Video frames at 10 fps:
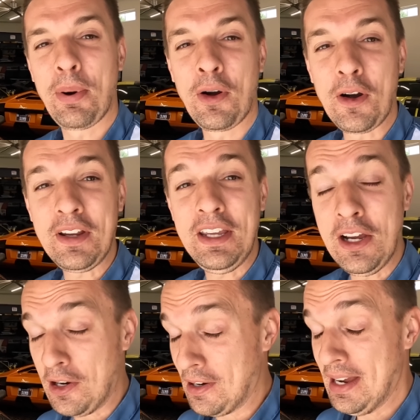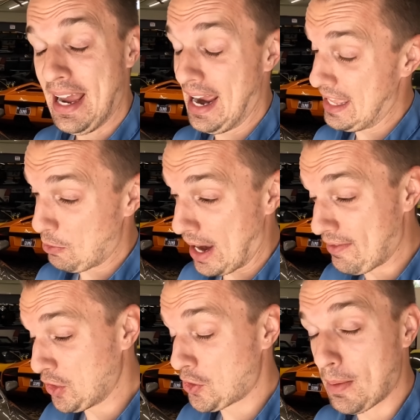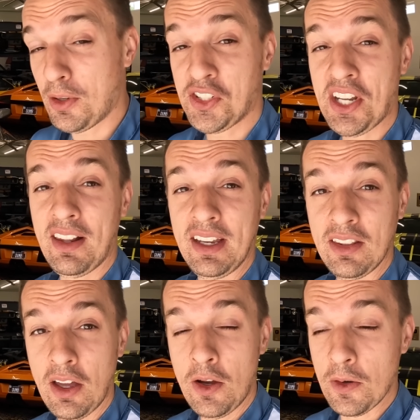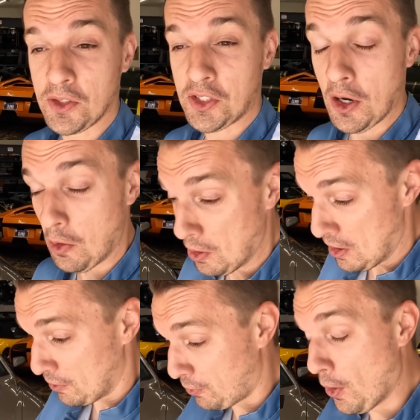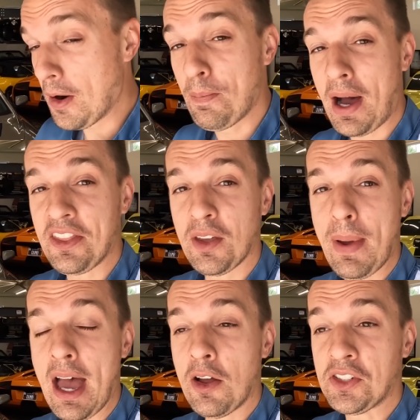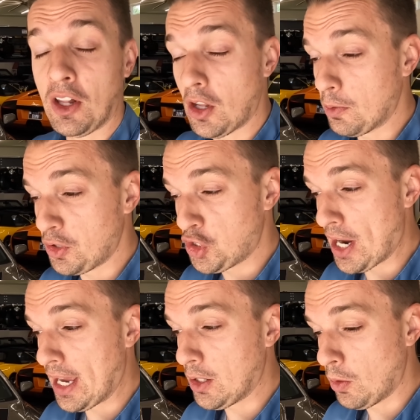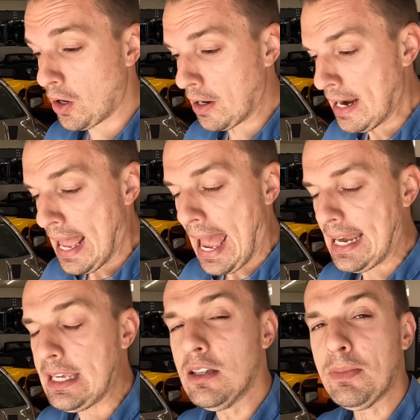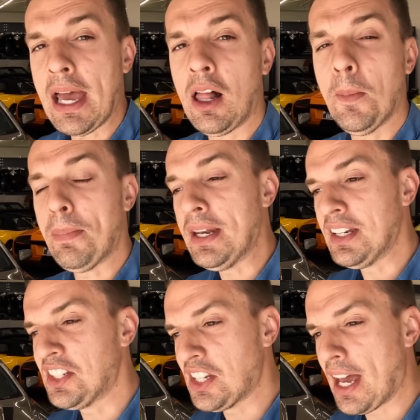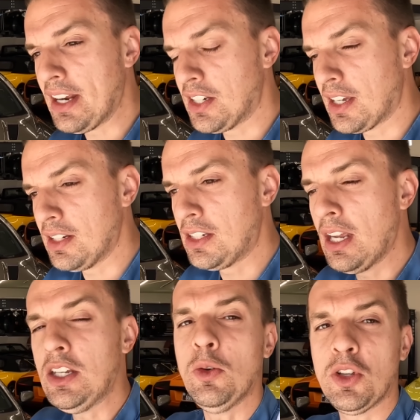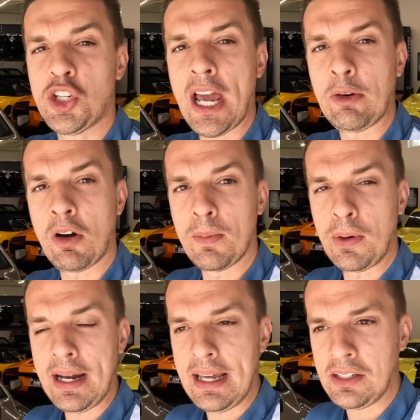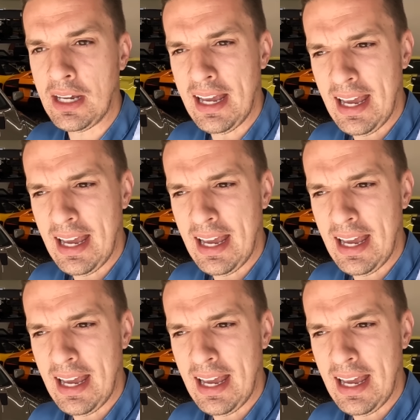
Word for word: per year, and they were having trouble selling those. So Ford bought them out along with Jaguar, and Ian Callum penned a design to continue the Jaguar brand